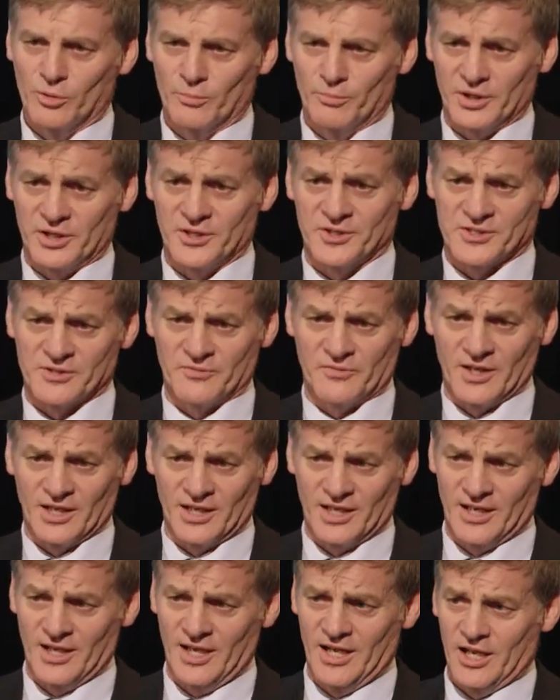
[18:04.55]
because if they
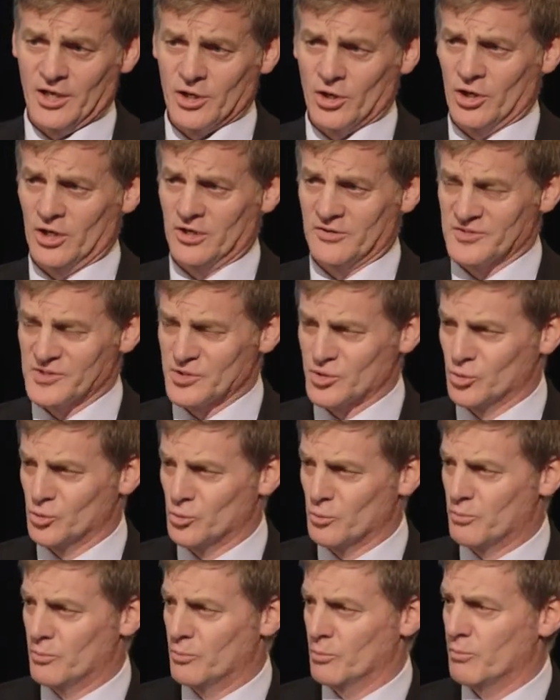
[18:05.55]
get any kind of
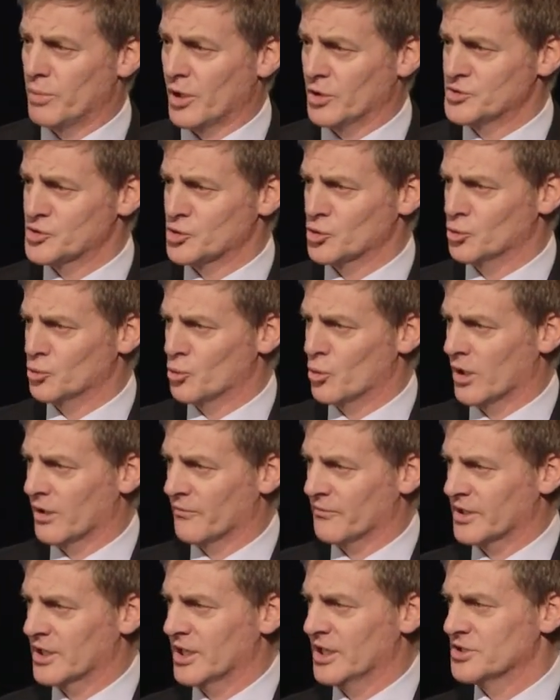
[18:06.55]
school, post-school
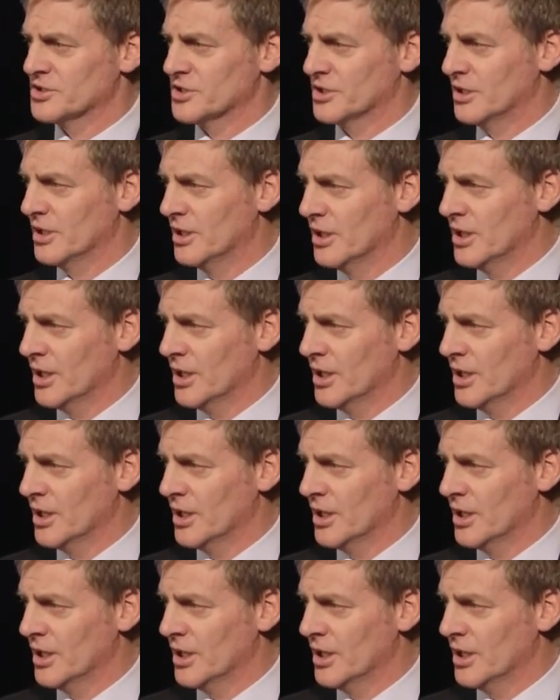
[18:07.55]
qualification,